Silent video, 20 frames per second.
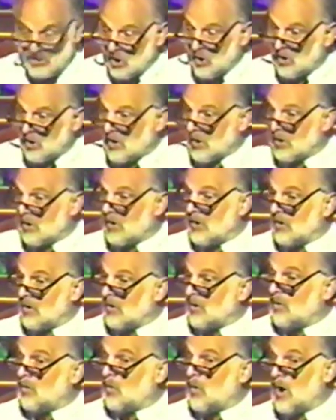know,
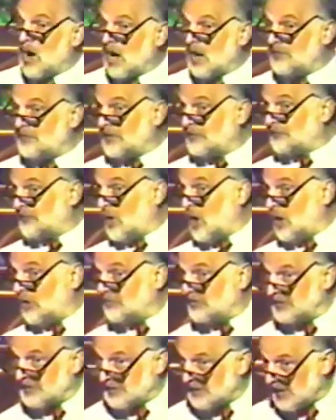what if it
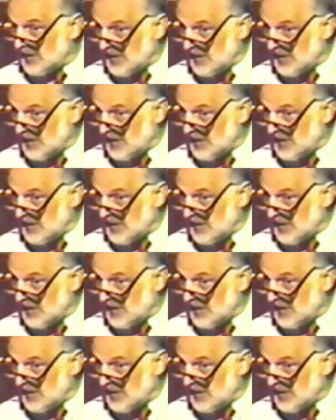falls into the